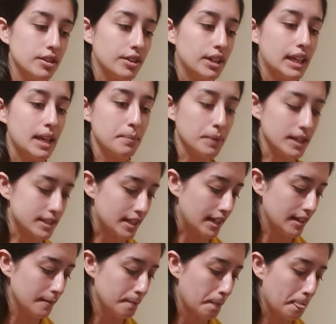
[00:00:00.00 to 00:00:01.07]
You're going to keep
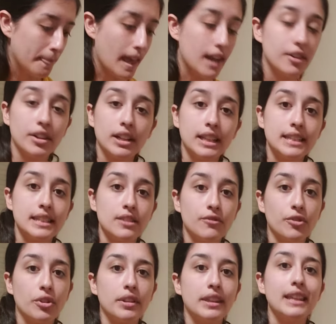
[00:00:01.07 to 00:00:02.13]
listening, and you're going to listen
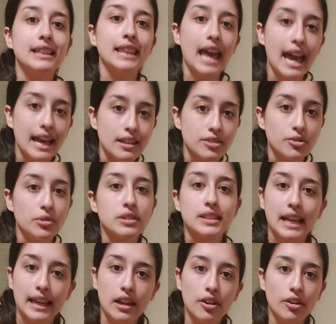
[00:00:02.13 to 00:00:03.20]
for the last or
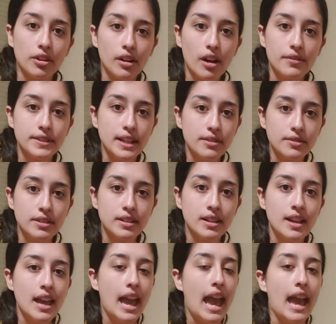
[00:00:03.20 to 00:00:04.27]
second Kurtikoff sound,
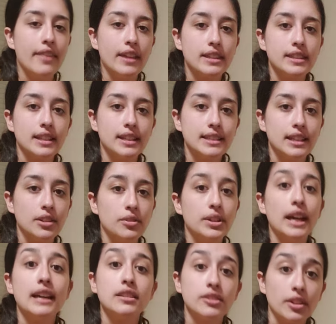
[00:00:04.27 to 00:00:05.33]
and that's going to tell you
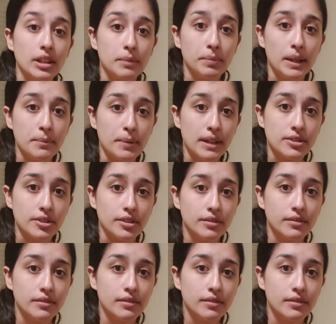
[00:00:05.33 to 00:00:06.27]
diastolic blood pressure.